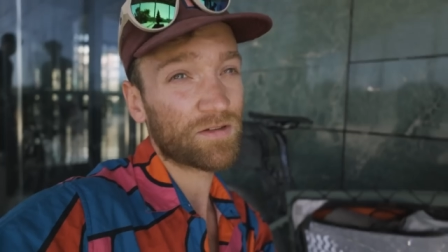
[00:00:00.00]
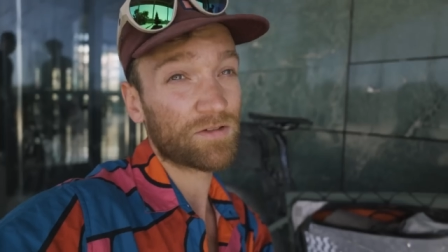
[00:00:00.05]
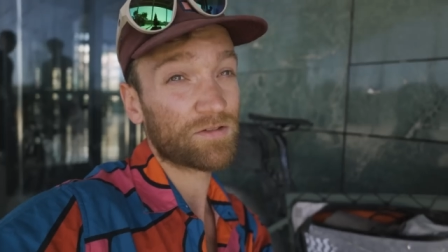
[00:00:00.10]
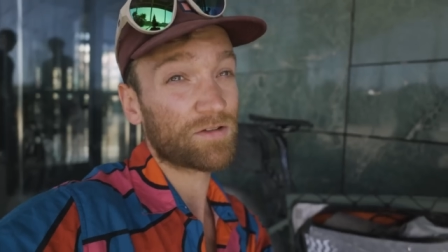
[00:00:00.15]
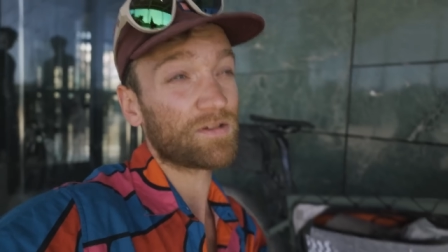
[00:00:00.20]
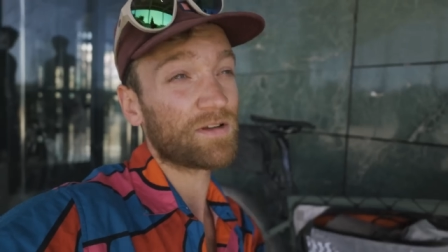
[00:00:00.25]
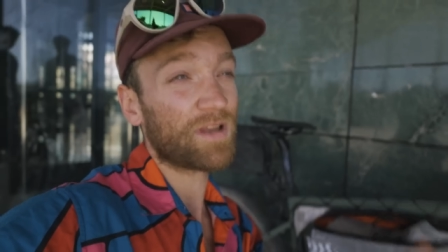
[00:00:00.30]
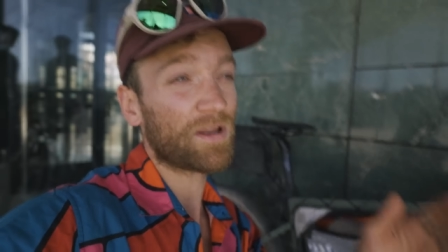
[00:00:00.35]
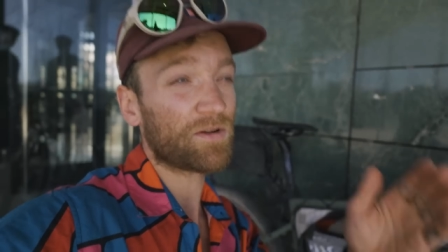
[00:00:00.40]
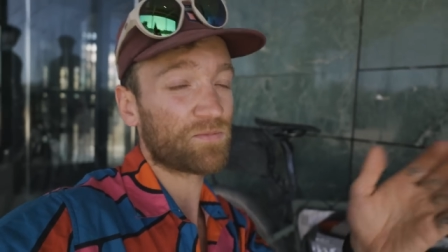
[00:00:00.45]

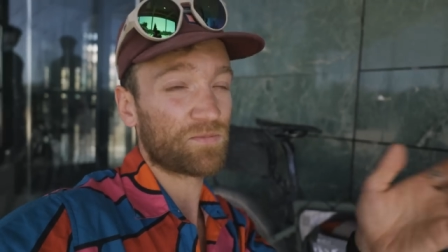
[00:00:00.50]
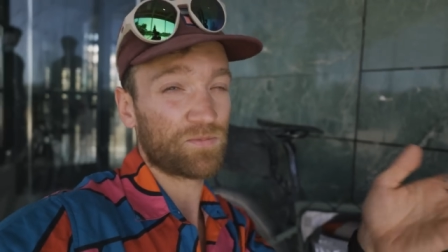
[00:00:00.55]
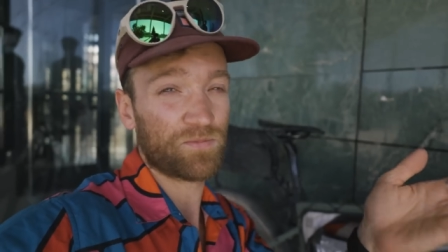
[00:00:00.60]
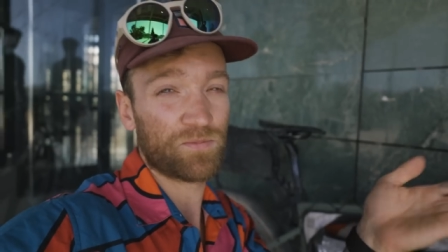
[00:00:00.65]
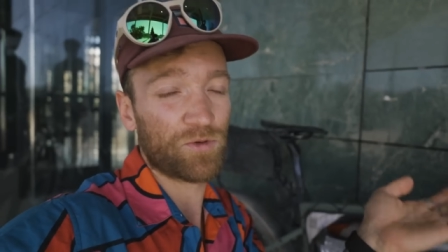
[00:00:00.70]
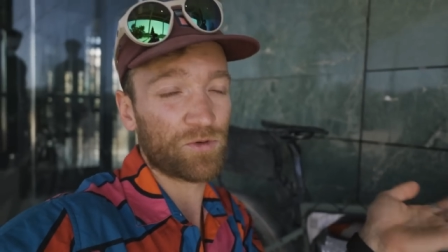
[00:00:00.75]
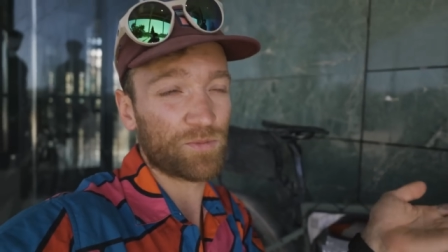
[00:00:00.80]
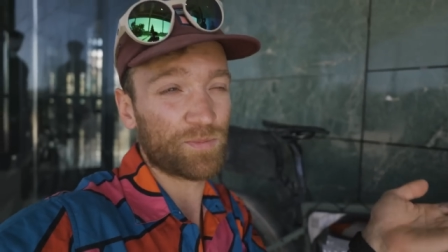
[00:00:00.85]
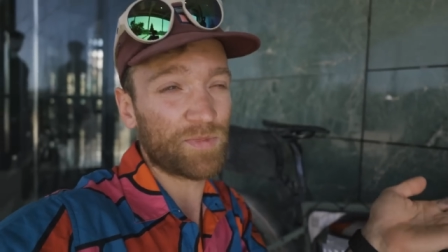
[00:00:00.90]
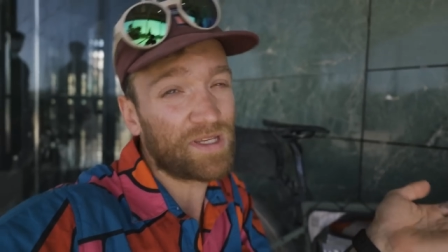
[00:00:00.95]
So that
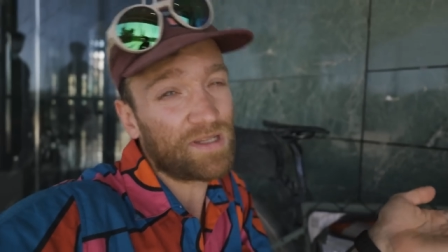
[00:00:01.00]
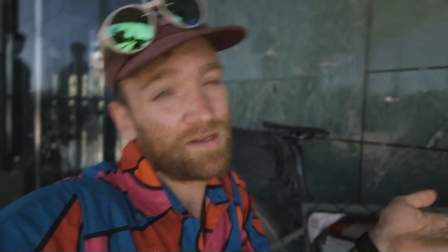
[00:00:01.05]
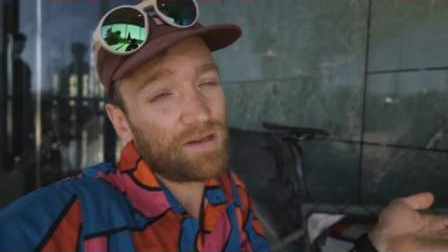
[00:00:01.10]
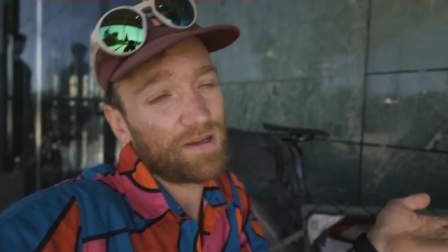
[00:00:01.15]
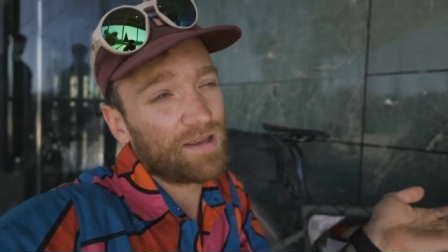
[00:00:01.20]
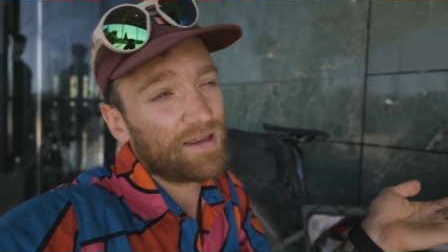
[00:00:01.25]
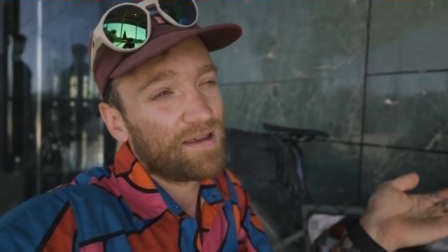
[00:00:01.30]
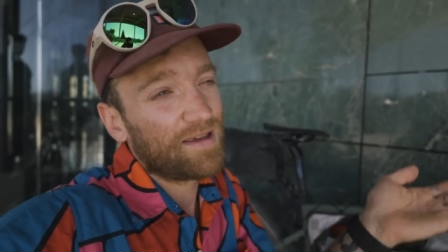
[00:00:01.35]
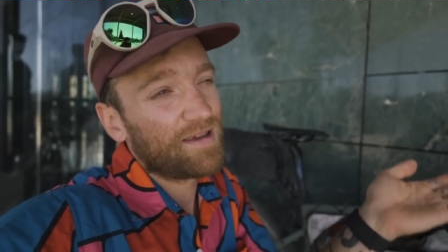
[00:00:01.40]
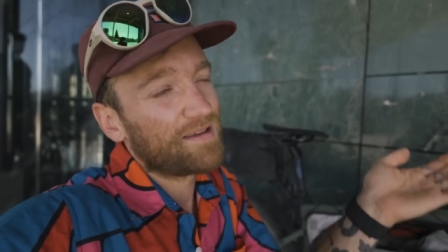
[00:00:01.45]
would mean
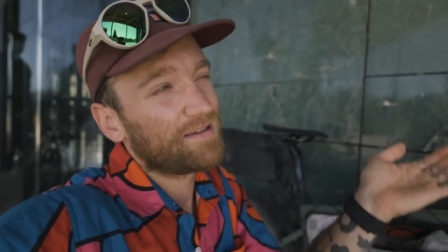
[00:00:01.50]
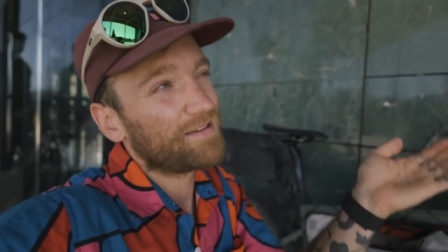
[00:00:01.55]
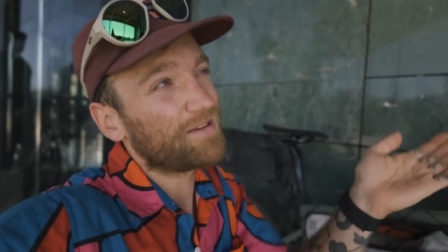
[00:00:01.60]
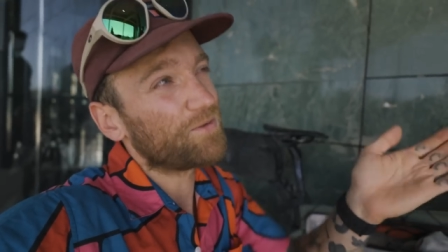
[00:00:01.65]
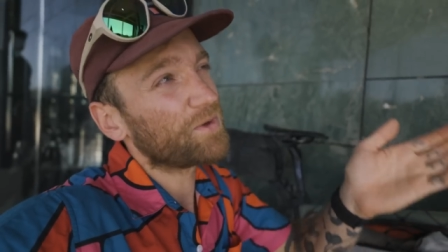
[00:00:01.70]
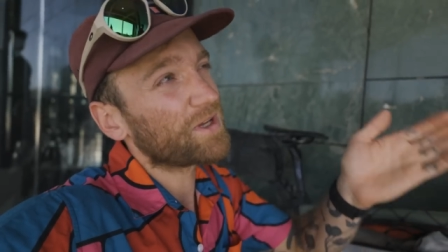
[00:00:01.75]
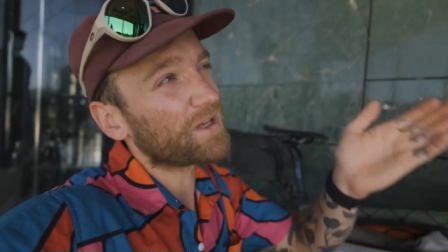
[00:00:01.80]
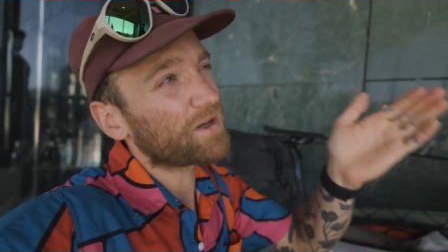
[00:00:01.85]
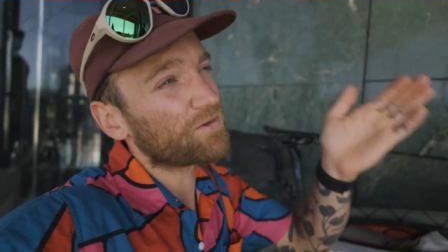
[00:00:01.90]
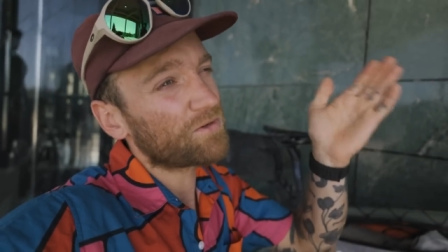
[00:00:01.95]
that
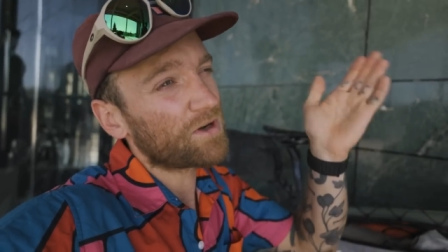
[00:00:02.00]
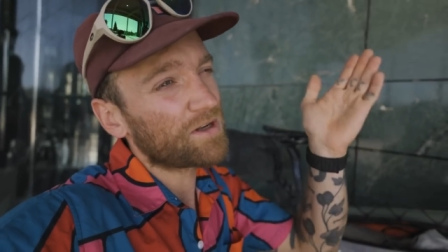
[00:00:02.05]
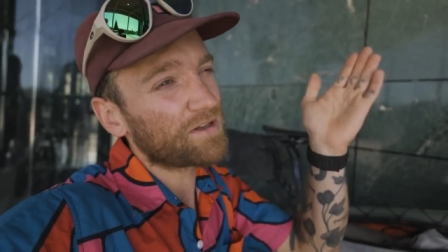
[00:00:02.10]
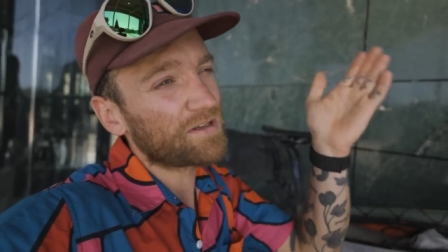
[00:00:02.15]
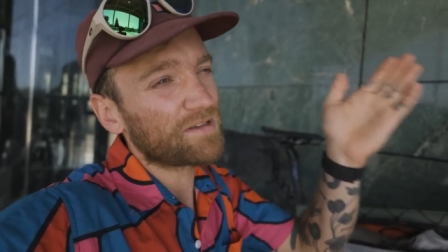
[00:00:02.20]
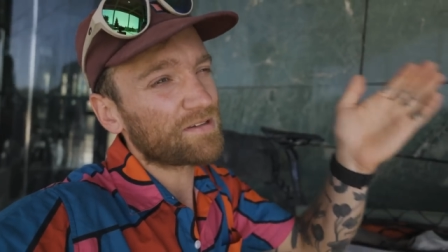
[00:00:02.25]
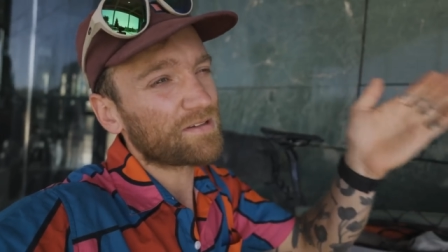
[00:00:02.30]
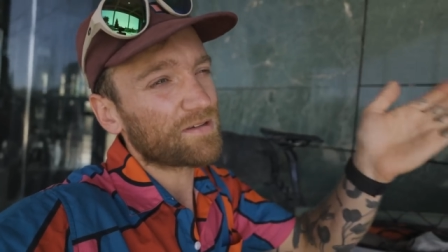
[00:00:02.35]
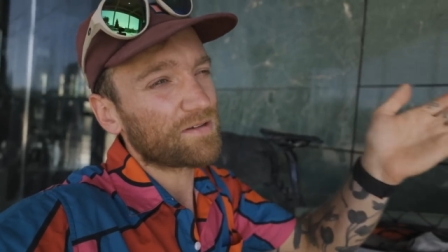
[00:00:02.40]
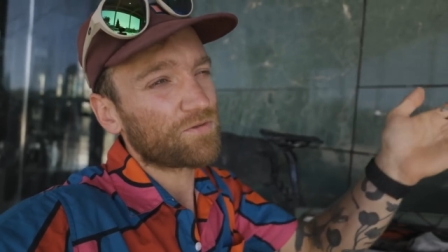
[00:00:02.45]
we can run
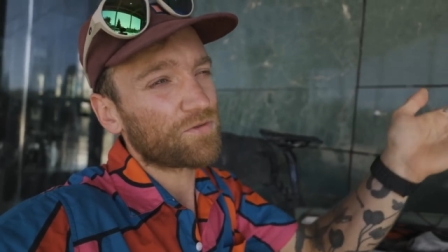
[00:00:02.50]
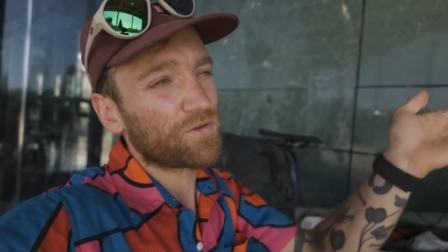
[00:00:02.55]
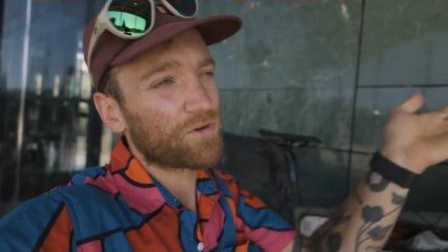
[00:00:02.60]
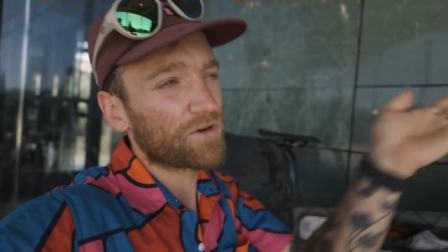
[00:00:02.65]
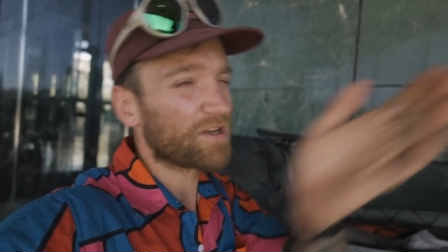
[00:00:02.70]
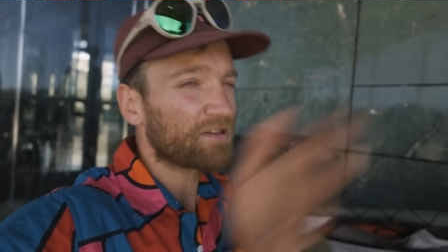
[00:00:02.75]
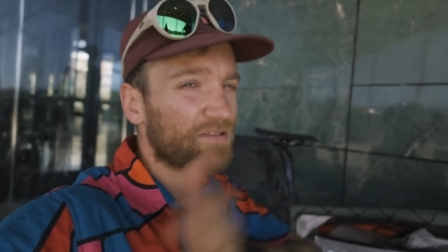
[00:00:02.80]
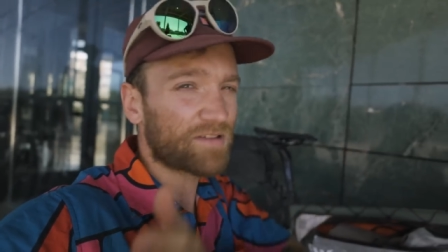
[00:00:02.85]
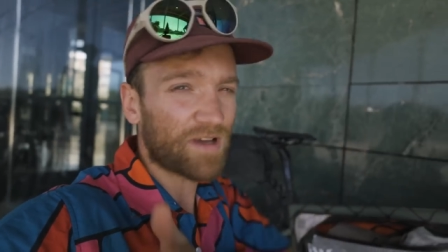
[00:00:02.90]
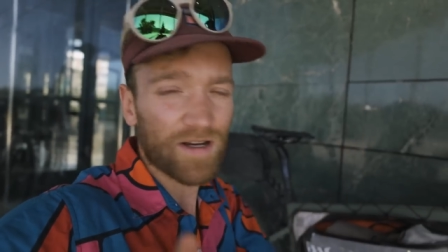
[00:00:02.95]
it for
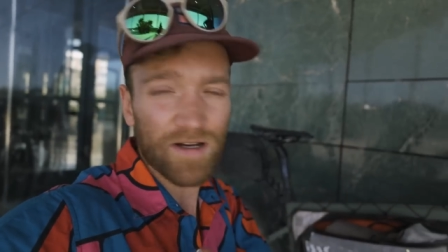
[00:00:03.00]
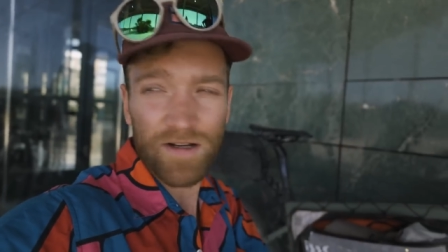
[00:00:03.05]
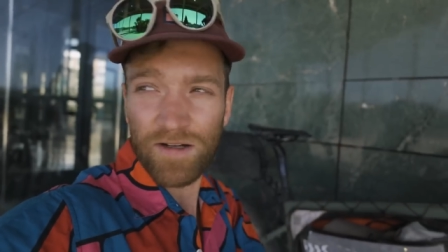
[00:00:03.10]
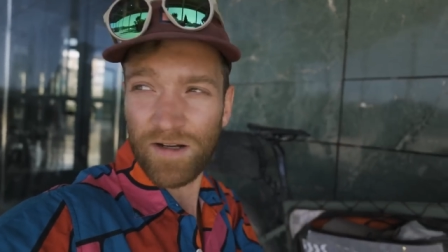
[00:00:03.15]
an entire